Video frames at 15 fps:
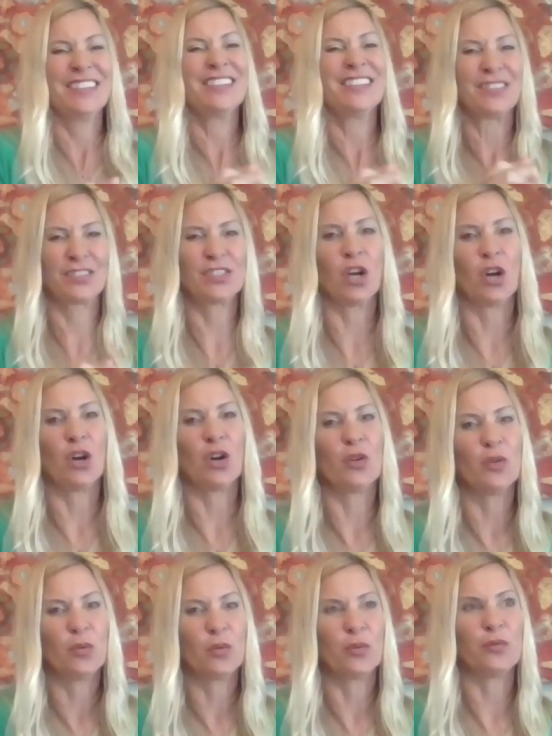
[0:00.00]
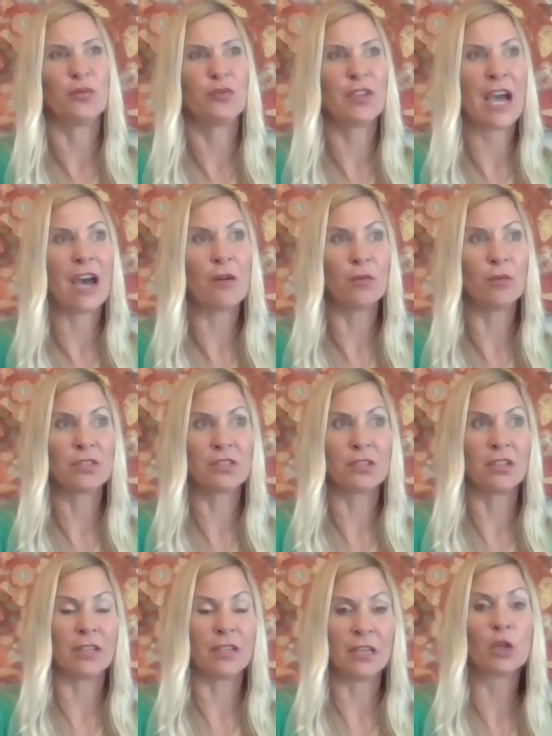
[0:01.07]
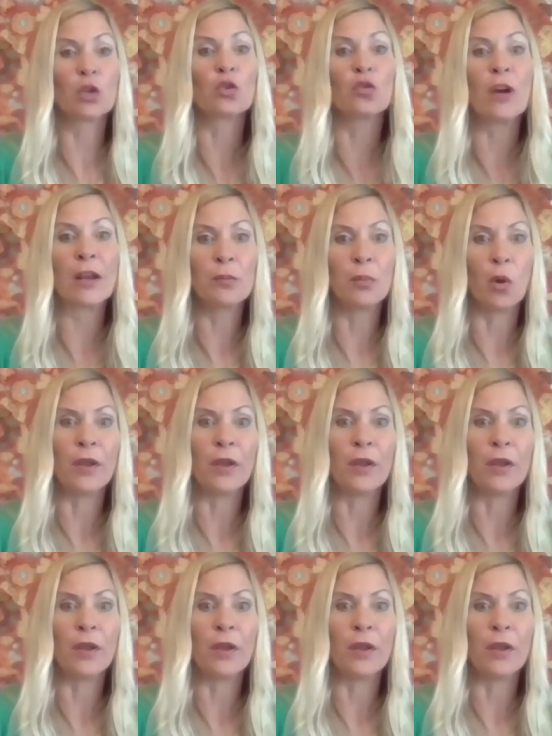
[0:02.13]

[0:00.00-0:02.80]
So that was incredible.